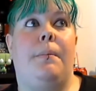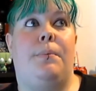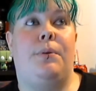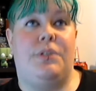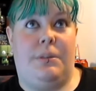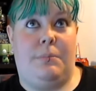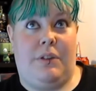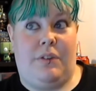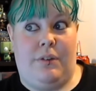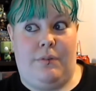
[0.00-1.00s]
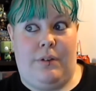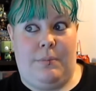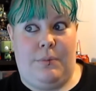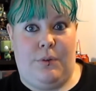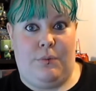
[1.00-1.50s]
pushing myself
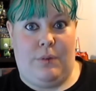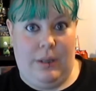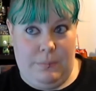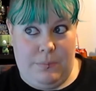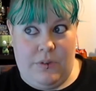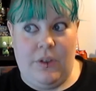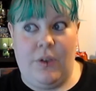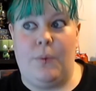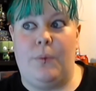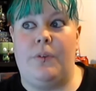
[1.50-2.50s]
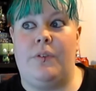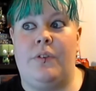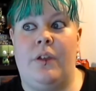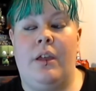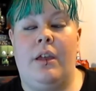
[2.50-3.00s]
up those ramps
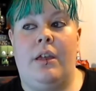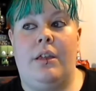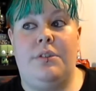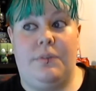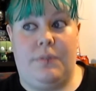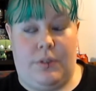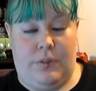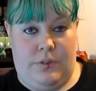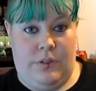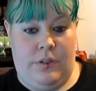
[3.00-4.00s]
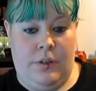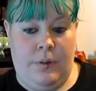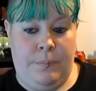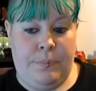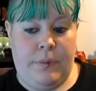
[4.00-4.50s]
was difficult.
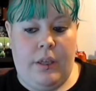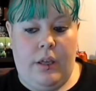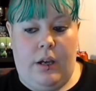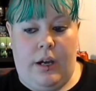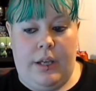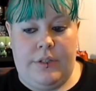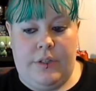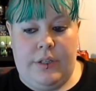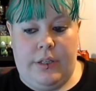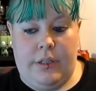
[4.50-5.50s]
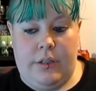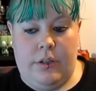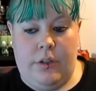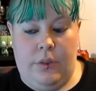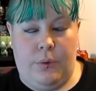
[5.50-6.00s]
I did
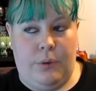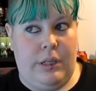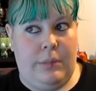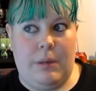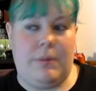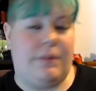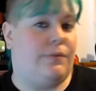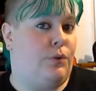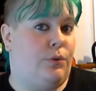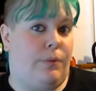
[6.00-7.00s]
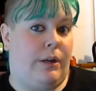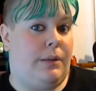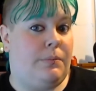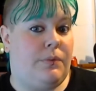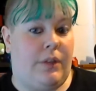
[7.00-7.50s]
3, maybe 4
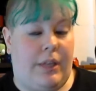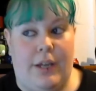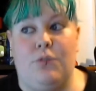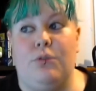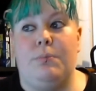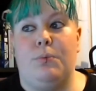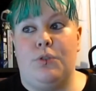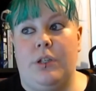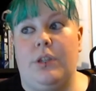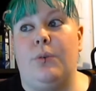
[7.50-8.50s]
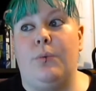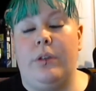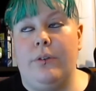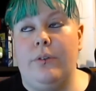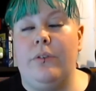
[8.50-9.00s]
ramps, like actually pushing the
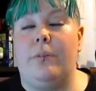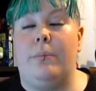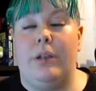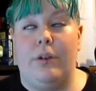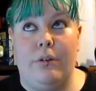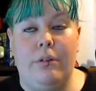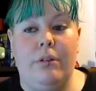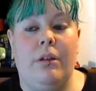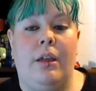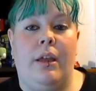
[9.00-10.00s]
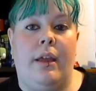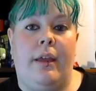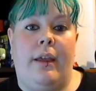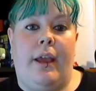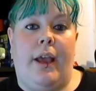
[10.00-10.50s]
wheels on my own,
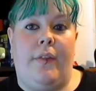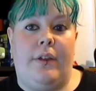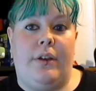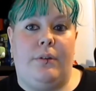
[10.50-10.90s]
and then I